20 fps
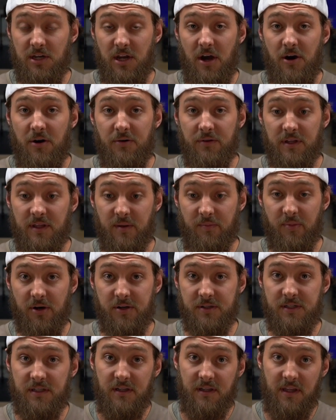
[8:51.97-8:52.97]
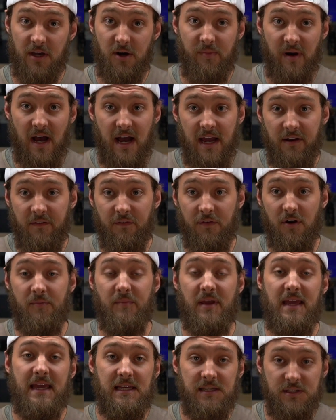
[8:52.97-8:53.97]
know that the person that they're buying from
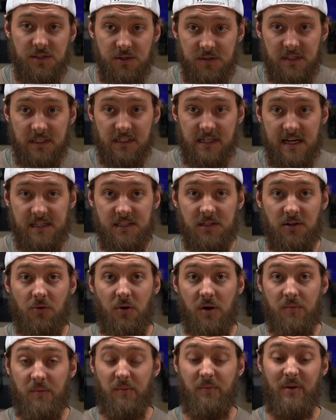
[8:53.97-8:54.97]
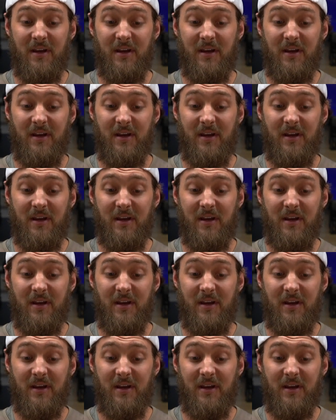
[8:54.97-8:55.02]
is using test equipment.